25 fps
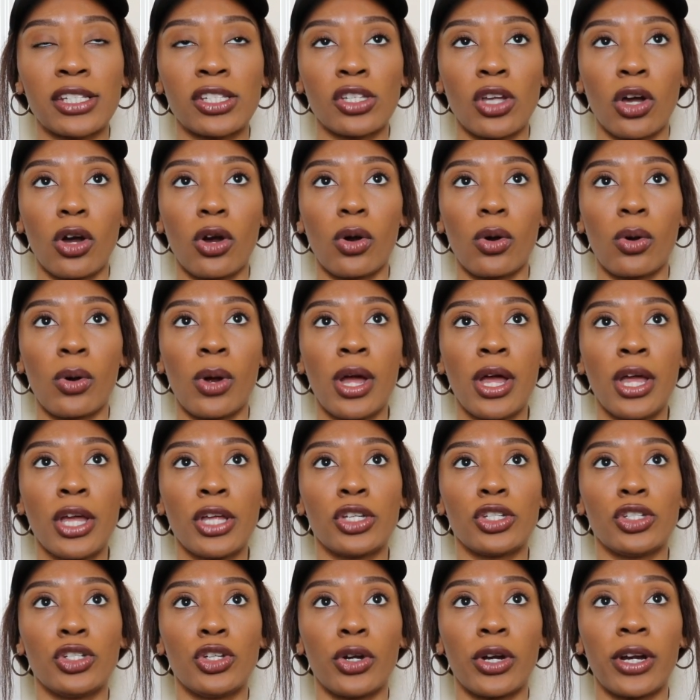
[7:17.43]
So
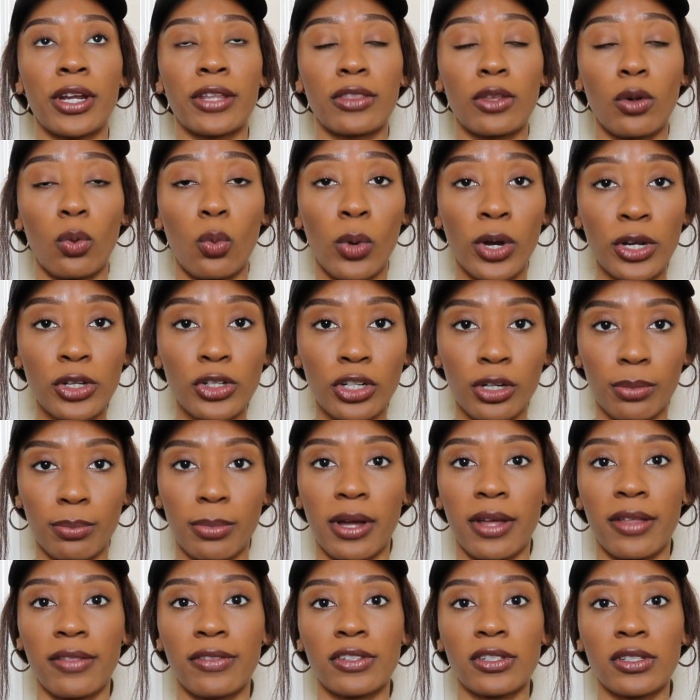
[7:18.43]
during the winter
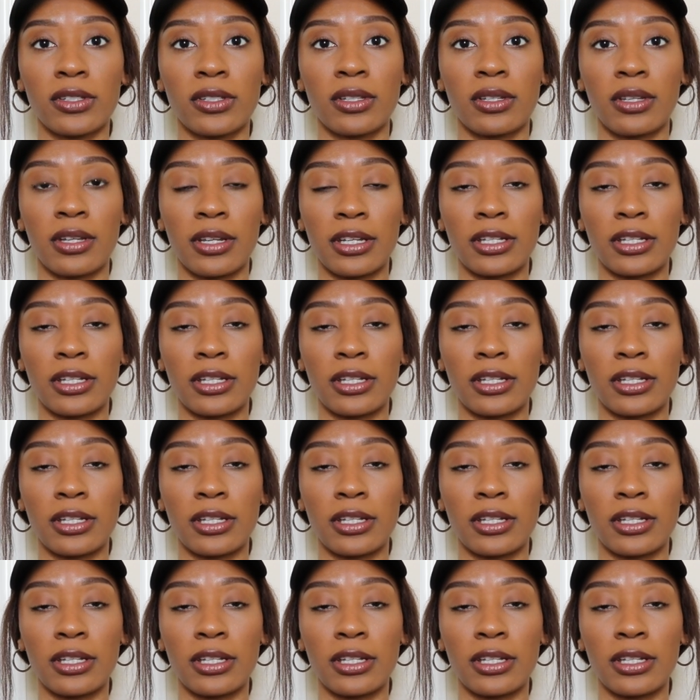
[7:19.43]
months